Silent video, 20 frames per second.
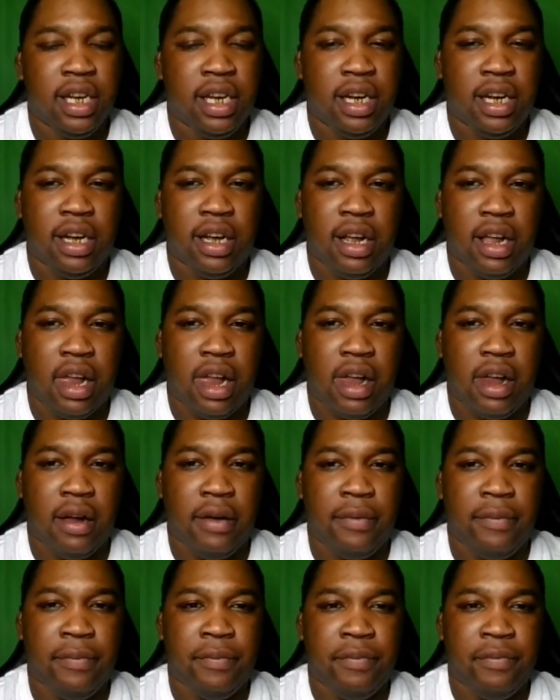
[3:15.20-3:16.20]

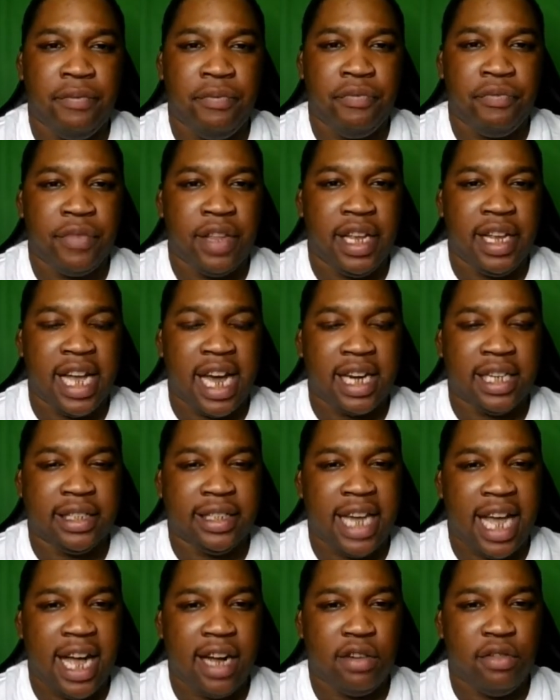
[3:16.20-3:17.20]
Um, he got a
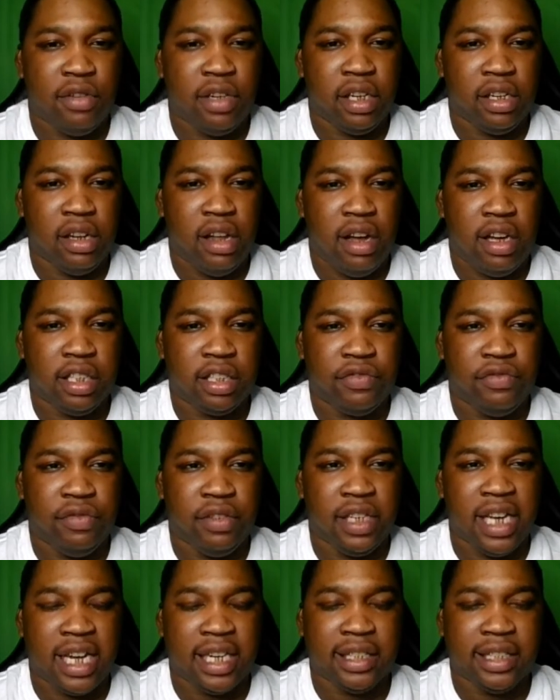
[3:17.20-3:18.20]
tackle and a loss.
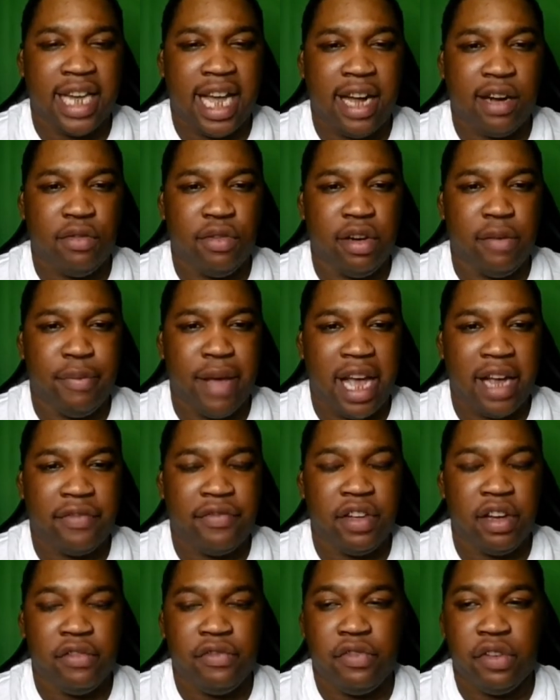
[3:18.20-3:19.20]
He got a tackle in the
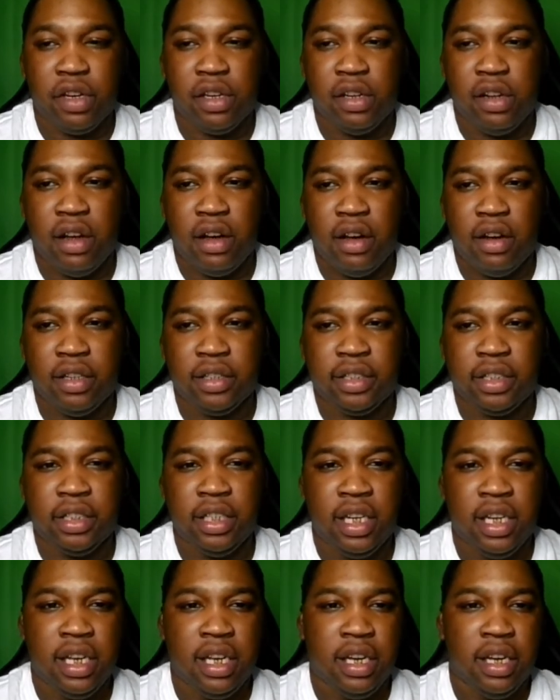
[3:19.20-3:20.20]
backfield for a loss.
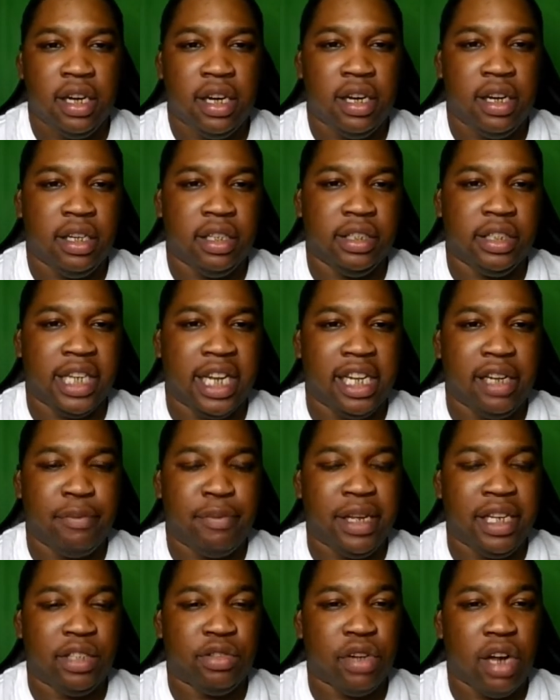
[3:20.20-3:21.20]
Uh, Jalen
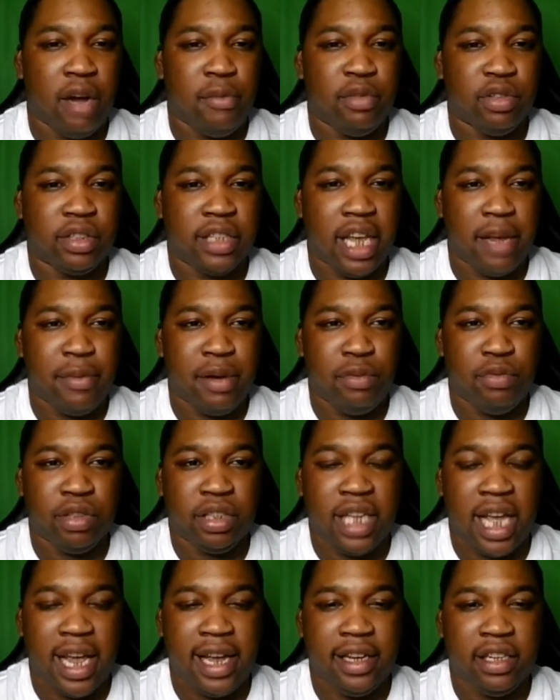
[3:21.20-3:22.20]
Pitre almost came up
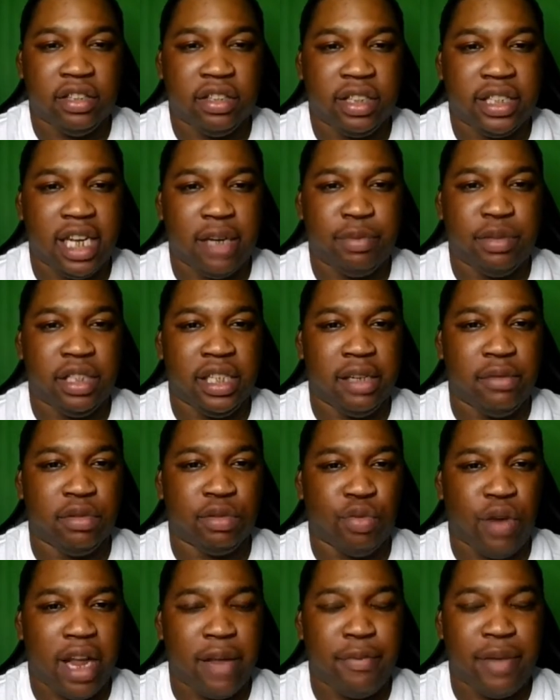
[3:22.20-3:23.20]
with that interception. He
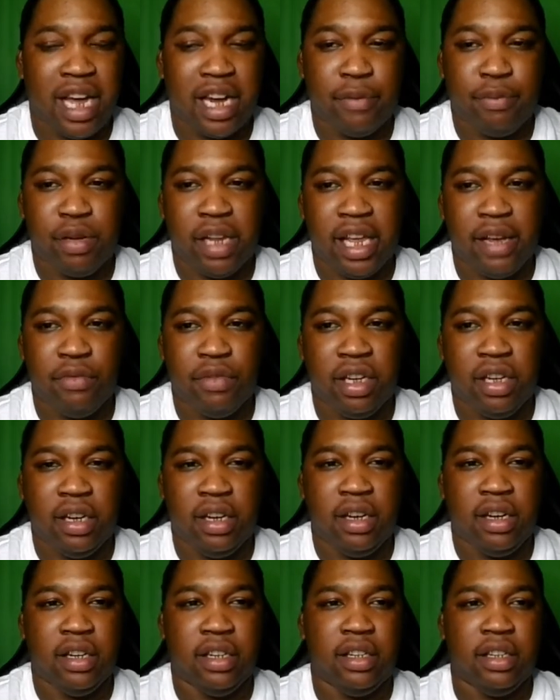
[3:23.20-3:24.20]
was right by the play with
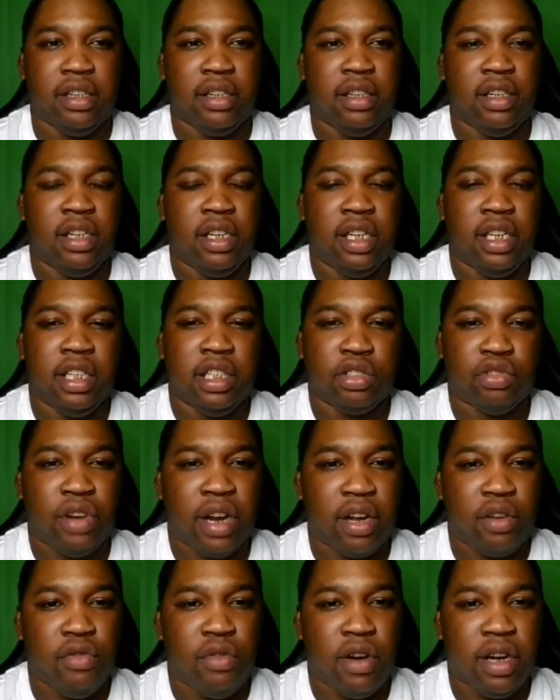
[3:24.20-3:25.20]
uh
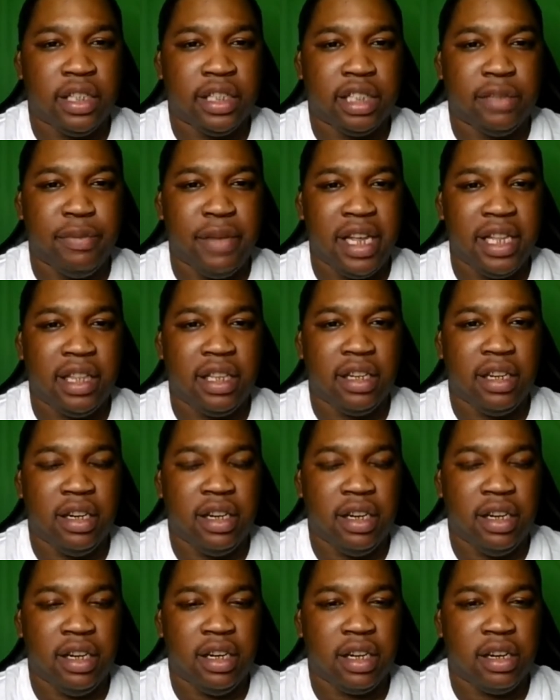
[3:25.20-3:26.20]
Traquan Smith
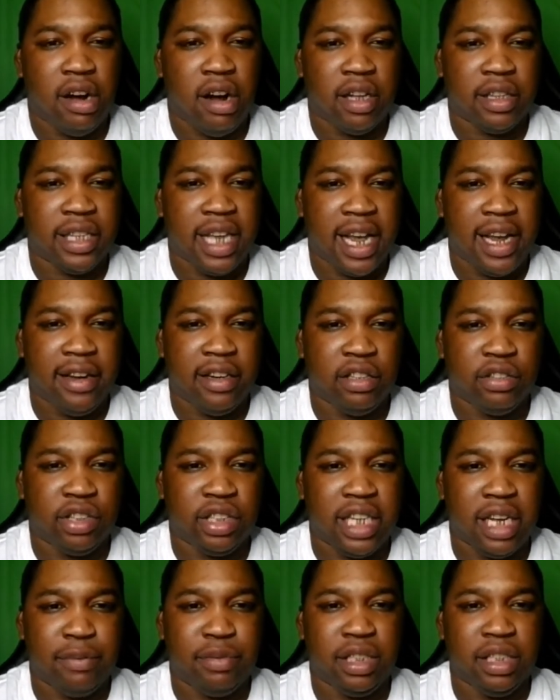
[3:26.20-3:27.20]
uh, caught that
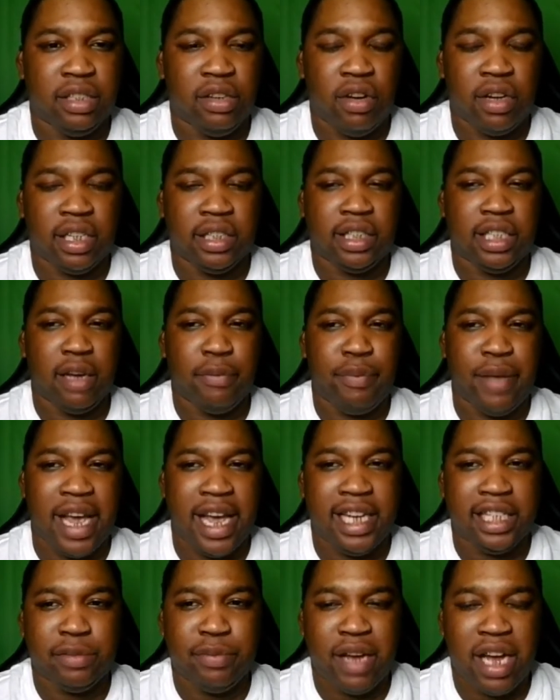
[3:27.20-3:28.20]
interception on a tip
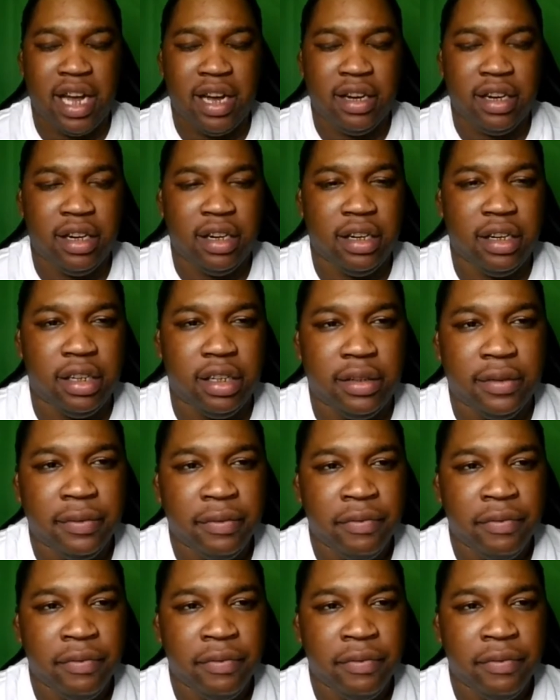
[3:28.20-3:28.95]
pass by uh,